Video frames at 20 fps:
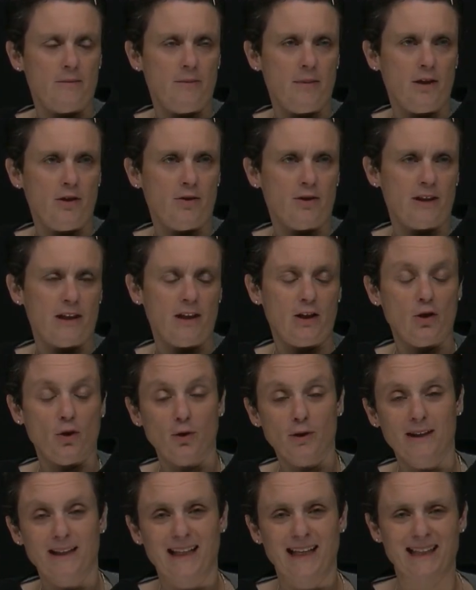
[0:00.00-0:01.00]
because they
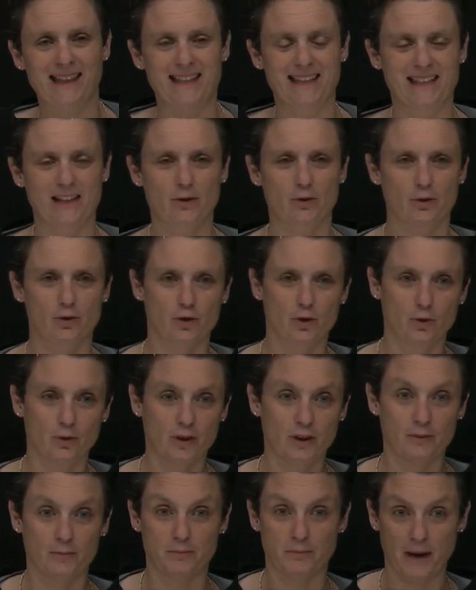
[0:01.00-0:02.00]
don't let the
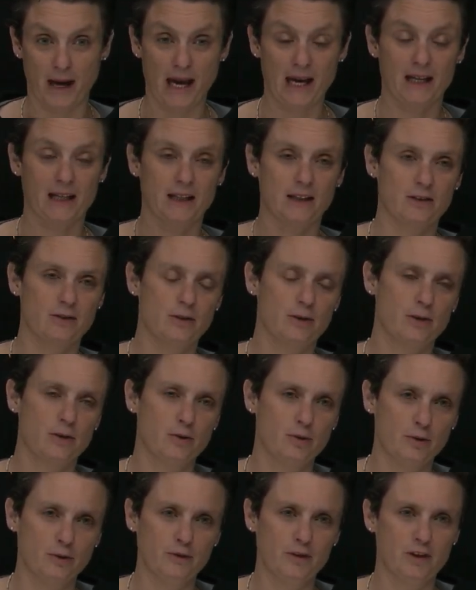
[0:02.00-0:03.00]
serotonin back into the
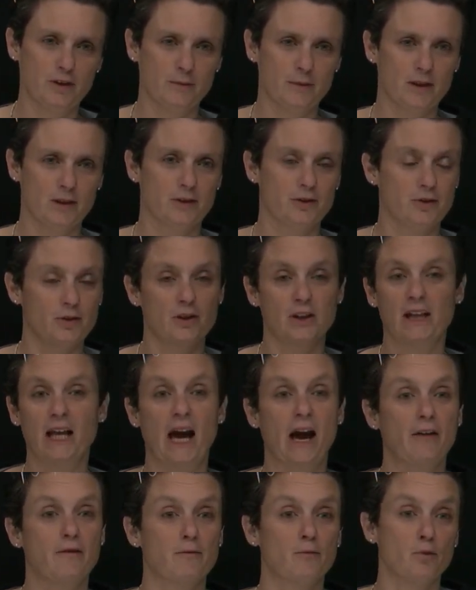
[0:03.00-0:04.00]
nerve terminal, so you're going to
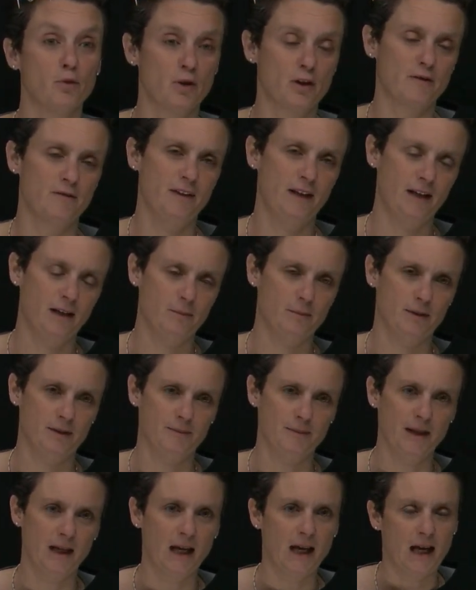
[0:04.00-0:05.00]
have more available,
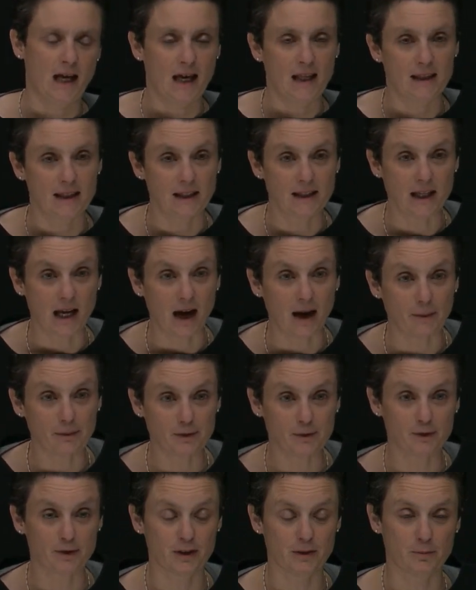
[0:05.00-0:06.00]
and that
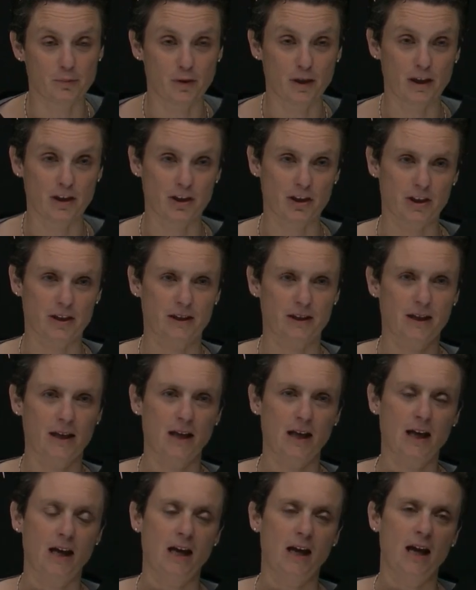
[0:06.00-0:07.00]
helps for depression.
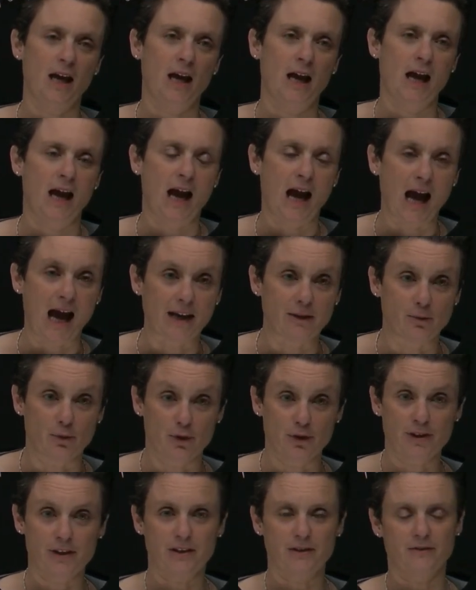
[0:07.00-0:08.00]

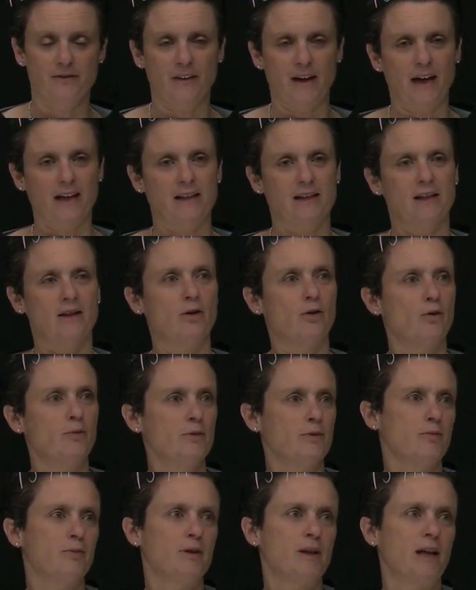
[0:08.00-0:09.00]
Adverse effects are
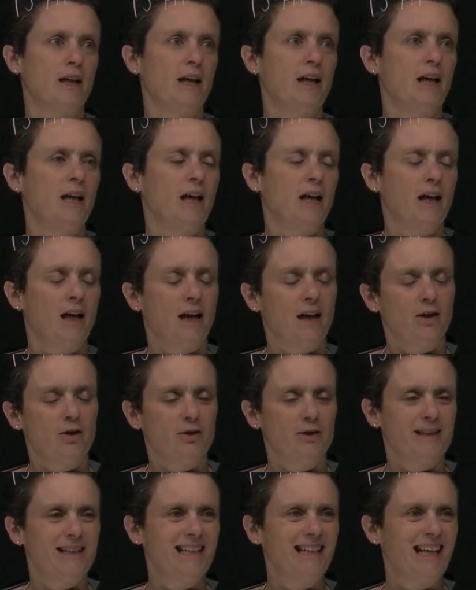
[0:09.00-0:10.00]
always what I
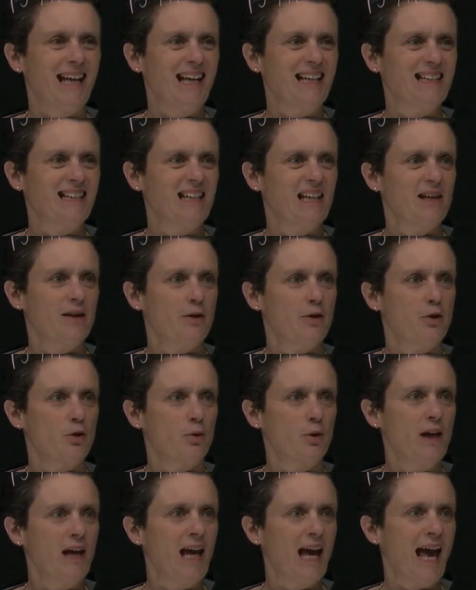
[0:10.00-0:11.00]
consider as
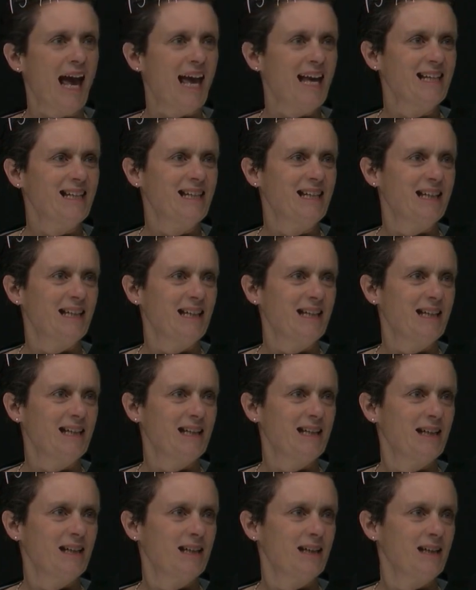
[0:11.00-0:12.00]
3
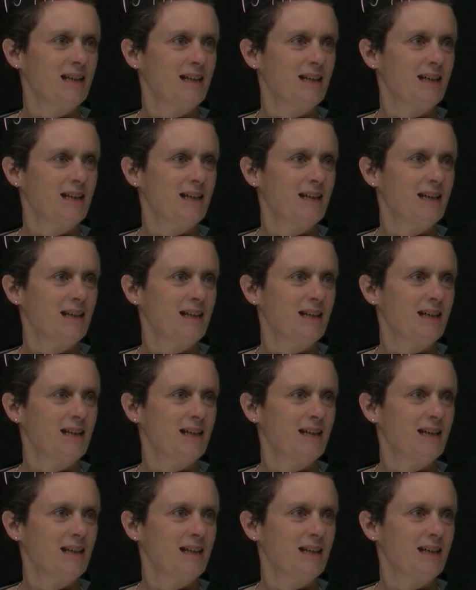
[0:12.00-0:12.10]
S's,